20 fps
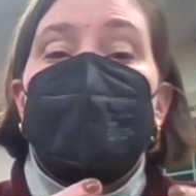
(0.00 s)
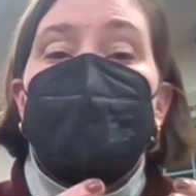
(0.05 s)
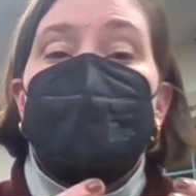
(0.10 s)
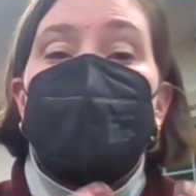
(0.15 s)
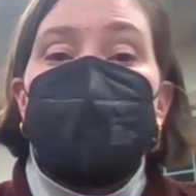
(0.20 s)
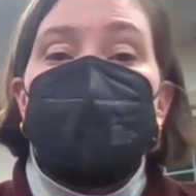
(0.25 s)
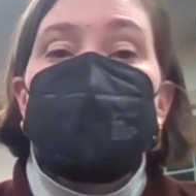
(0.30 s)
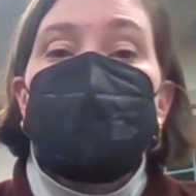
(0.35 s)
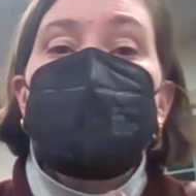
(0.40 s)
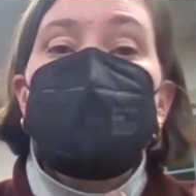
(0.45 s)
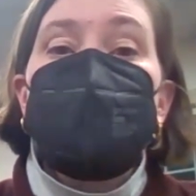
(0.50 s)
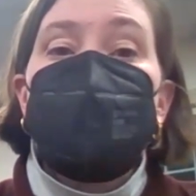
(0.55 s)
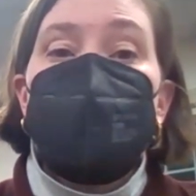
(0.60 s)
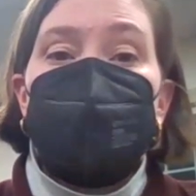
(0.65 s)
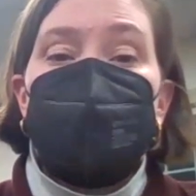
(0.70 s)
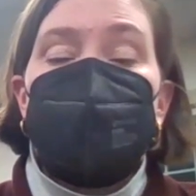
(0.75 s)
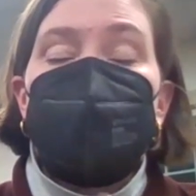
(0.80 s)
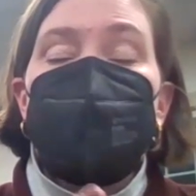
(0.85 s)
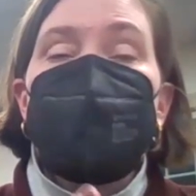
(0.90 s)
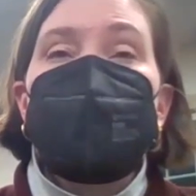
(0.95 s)
in
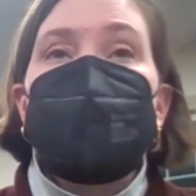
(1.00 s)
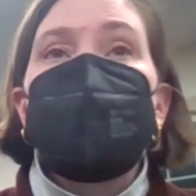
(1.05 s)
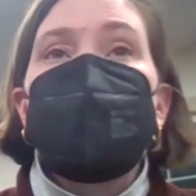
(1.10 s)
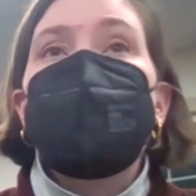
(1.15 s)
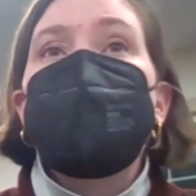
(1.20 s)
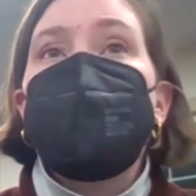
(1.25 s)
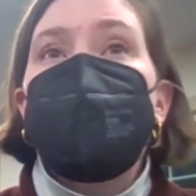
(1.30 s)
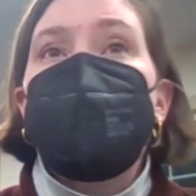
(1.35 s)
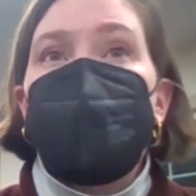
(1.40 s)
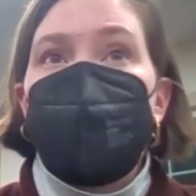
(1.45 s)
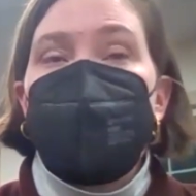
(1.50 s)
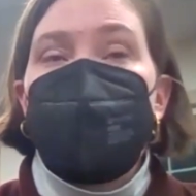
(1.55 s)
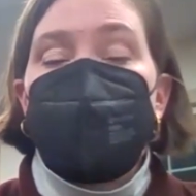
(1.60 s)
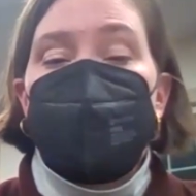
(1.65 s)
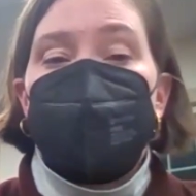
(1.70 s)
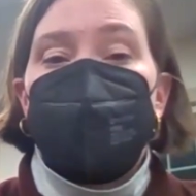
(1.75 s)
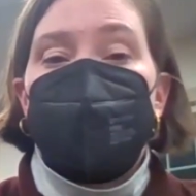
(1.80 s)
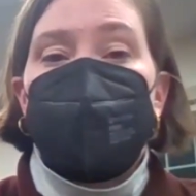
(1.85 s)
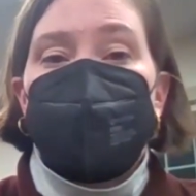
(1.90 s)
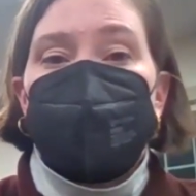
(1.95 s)
terms of
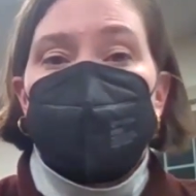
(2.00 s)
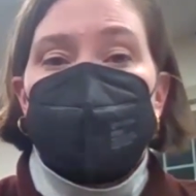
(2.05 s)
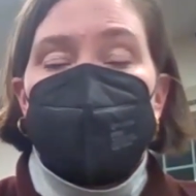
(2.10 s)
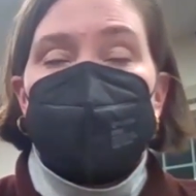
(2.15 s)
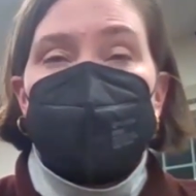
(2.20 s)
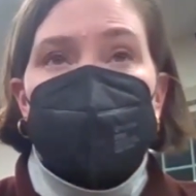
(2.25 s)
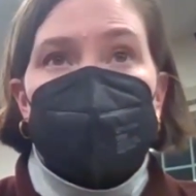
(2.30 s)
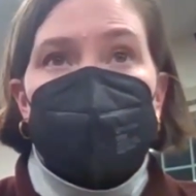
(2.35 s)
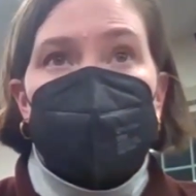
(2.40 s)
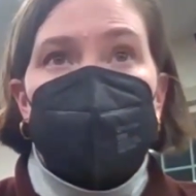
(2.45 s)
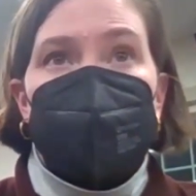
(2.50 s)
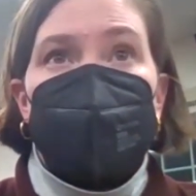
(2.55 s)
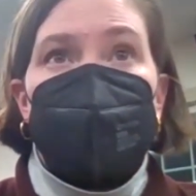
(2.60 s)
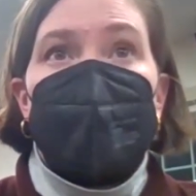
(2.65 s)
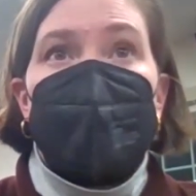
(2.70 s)
leadership at this time?